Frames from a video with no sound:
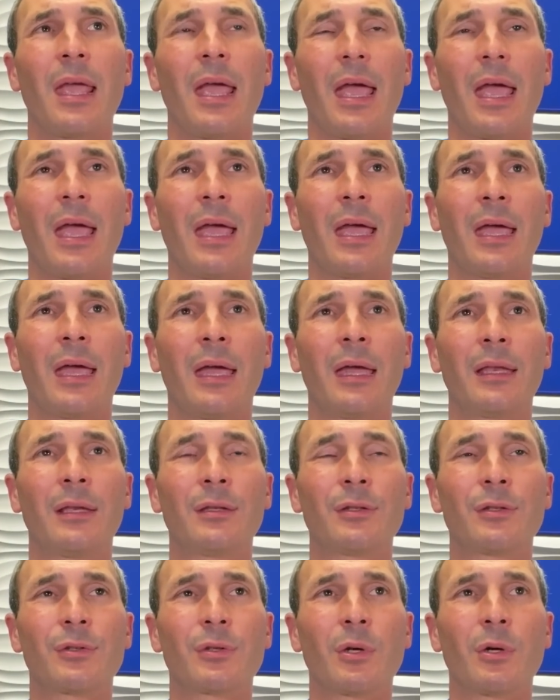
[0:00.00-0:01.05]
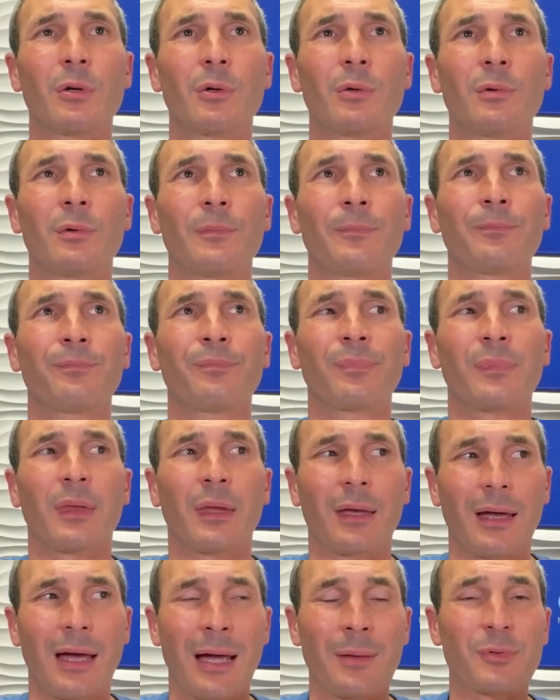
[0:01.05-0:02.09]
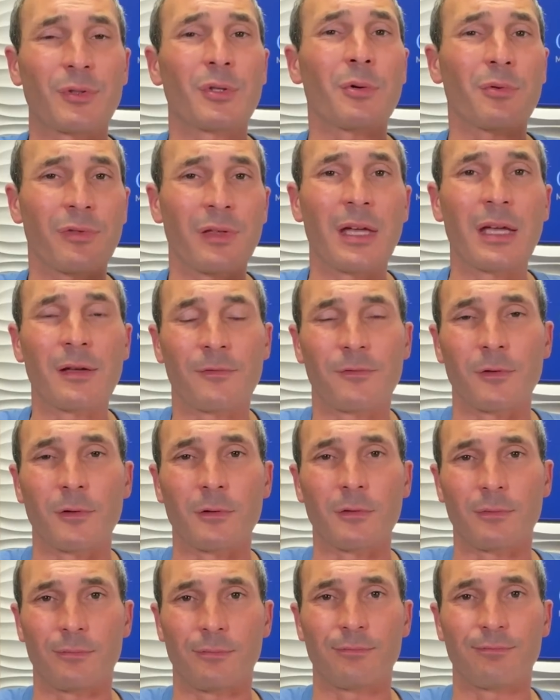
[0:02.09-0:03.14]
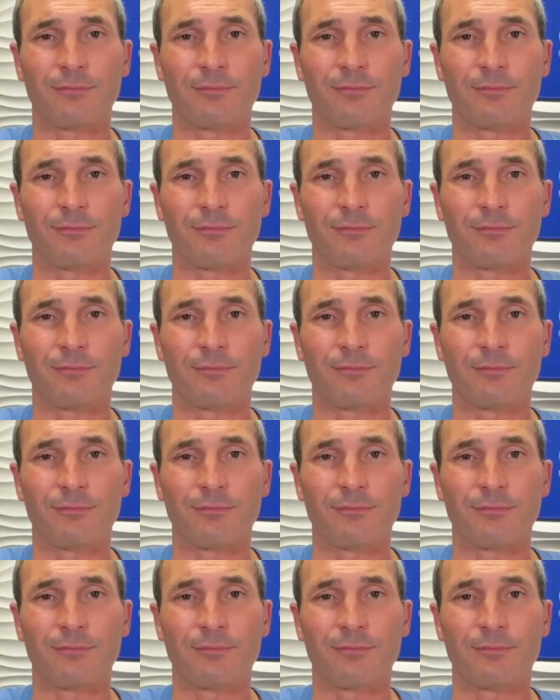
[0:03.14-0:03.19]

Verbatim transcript: And so I'm so thankful,